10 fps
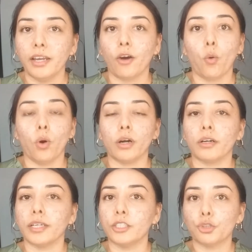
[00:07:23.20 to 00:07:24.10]

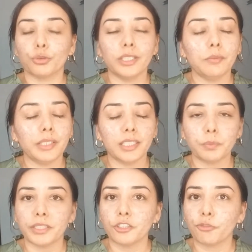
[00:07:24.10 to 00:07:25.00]
or extremely
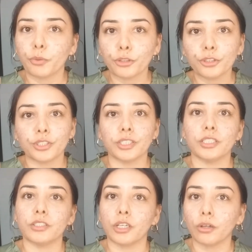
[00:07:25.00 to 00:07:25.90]
expensive
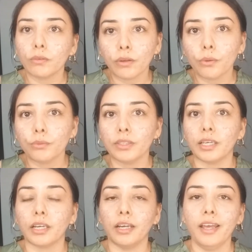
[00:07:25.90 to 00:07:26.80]
purses and
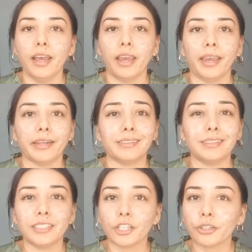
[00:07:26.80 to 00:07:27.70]
clothing and
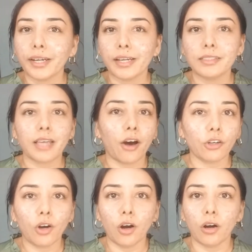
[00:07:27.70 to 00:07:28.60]
cigarettes,
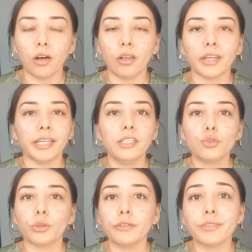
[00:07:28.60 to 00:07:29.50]
alcohol, any
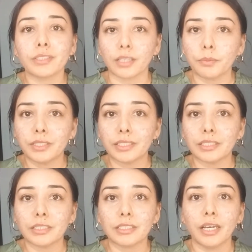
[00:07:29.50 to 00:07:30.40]
sort of
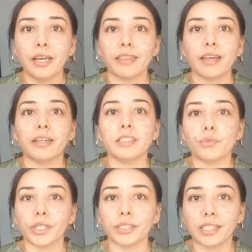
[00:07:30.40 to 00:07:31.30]
substance that is
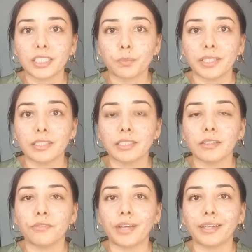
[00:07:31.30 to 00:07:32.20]
very
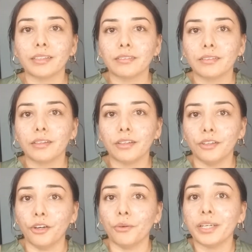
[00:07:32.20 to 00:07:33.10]
expensive that, you
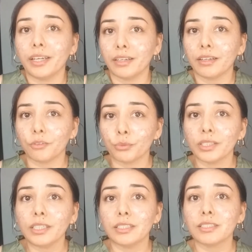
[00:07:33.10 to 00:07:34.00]
know, it
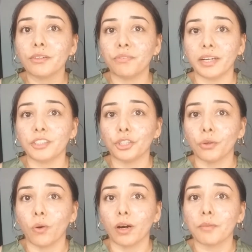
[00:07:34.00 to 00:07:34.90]
really does affect
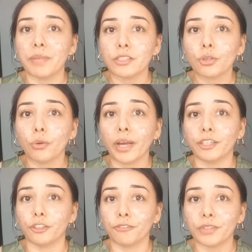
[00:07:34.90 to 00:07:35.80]
your mental and
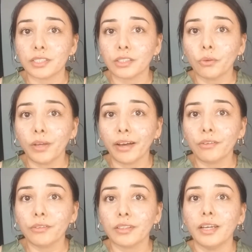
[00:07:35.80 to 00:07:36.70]
your physical health,